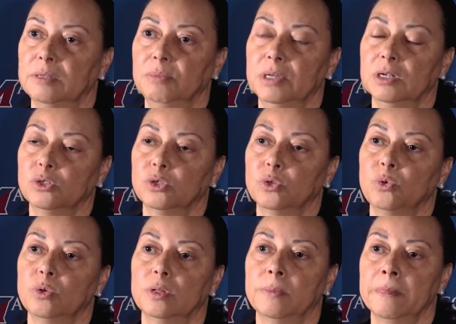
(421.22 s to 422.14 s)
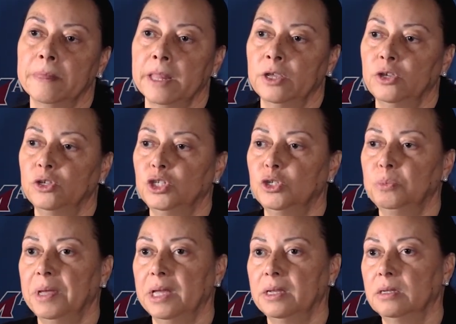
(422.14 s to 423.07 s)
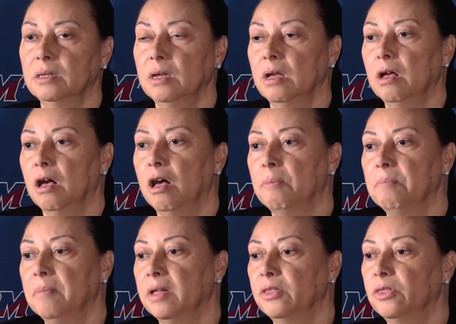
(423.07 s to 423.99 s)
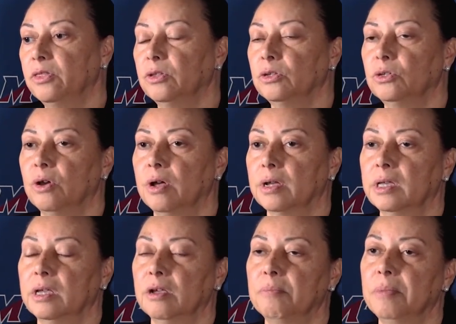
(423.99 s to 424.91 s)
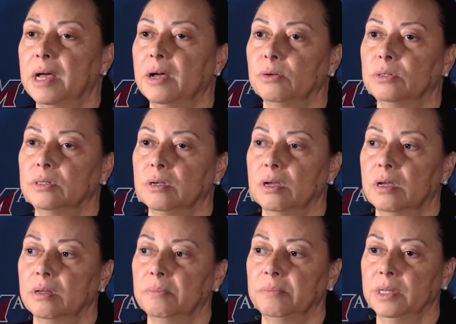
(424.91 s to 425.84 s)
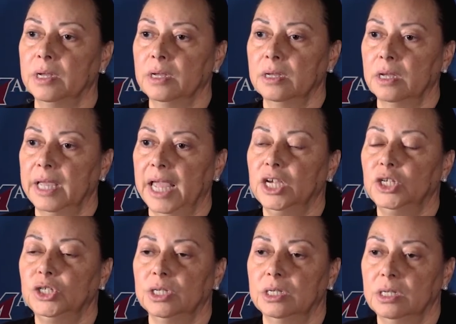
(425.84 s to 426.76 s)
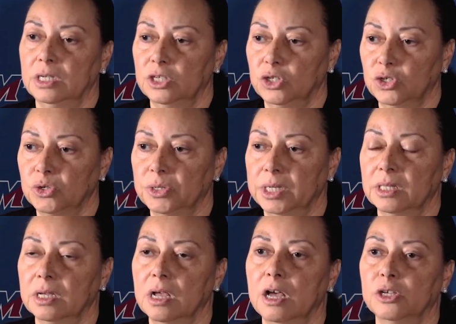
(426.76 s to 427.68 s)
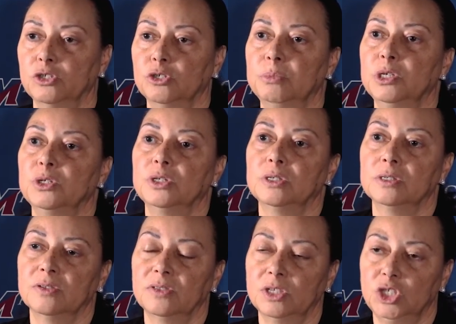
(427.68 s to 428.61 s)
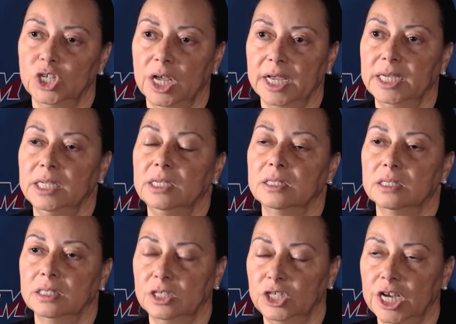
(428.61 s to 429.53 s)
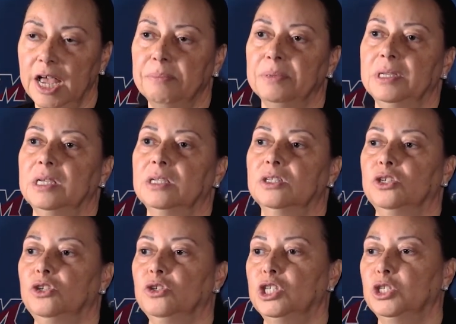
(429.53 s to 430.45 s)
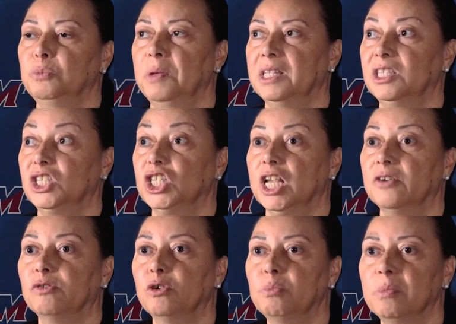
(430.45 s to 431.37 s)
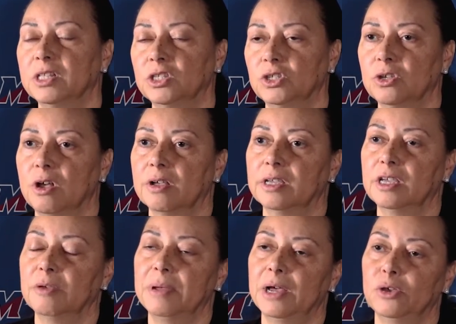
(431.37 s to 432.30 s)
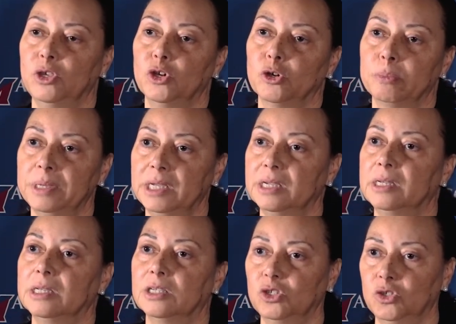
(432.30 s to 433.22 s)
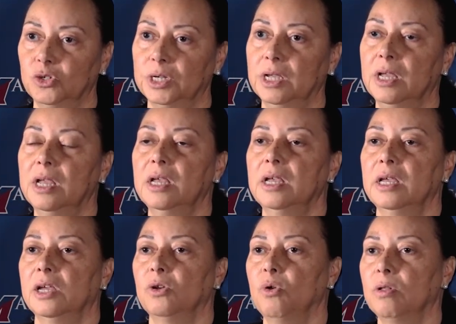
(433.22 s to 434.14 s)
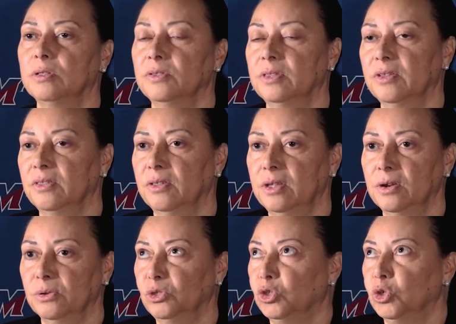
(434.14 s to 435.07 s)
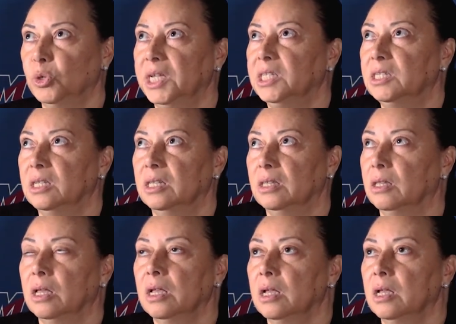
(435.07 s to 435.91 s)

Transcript: in middle school, you'd spend a month talking about Asian history and the contributions of the Chinese and the Japanese, and you'd spend several months talking about European history and all of the you know, tracing,